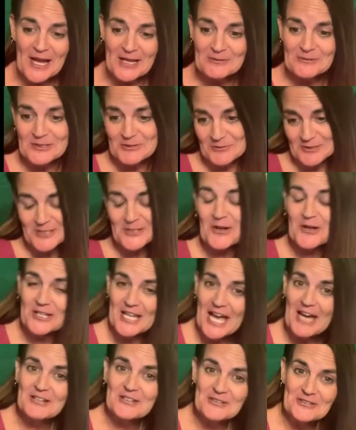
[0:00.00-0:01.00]
which was called
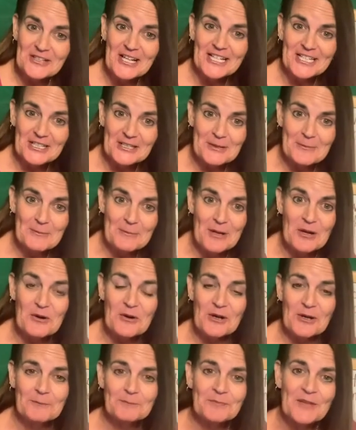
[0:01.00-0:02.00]
How Do You Like Your Milk?